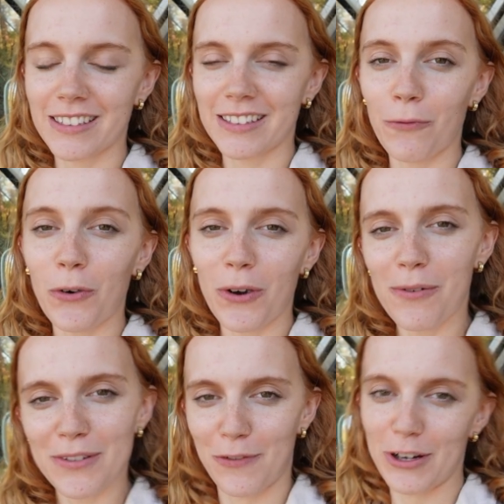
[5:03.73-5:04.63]
The water
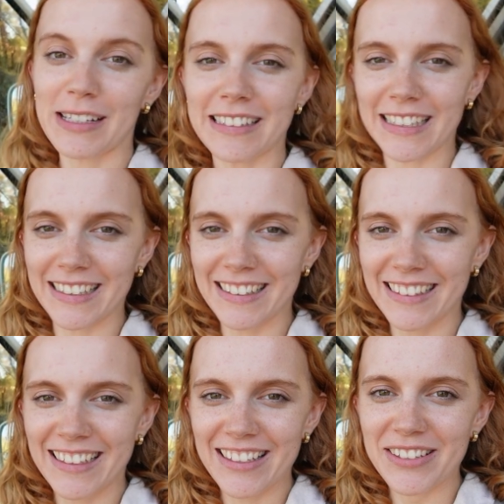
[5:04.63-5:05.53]
was freezing.
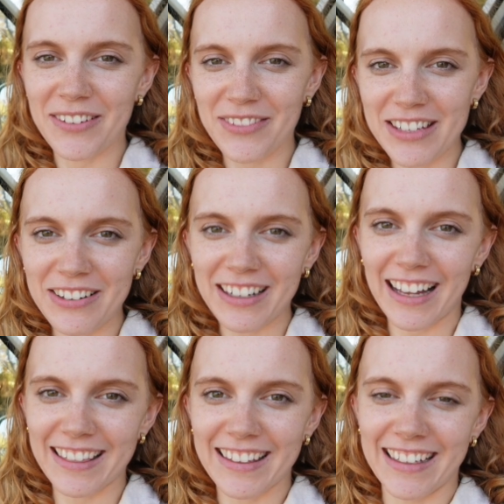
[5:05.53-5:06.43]
So I'm still
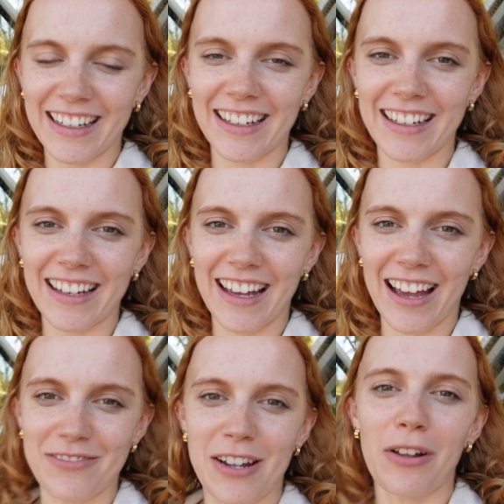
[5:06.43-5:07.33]
glad that
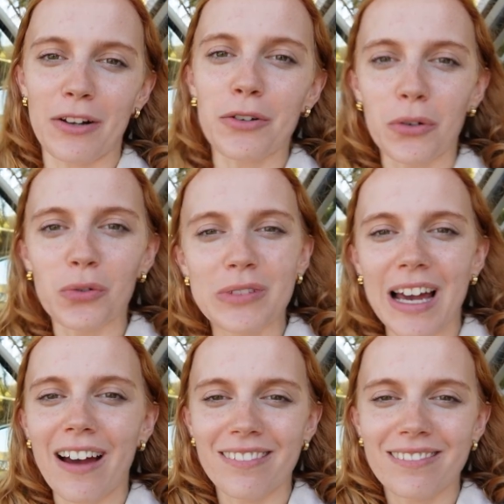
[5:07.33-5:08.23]
I've now like cooled
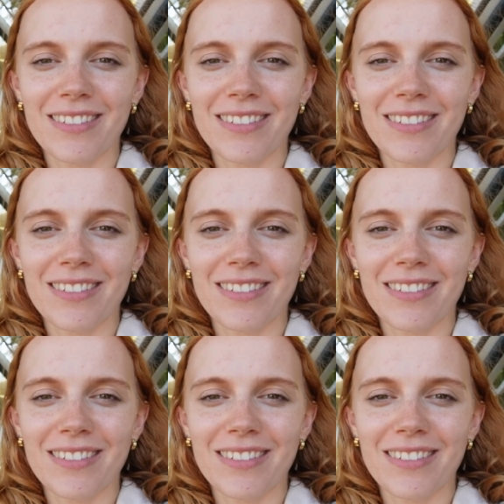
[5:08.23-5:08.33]
down.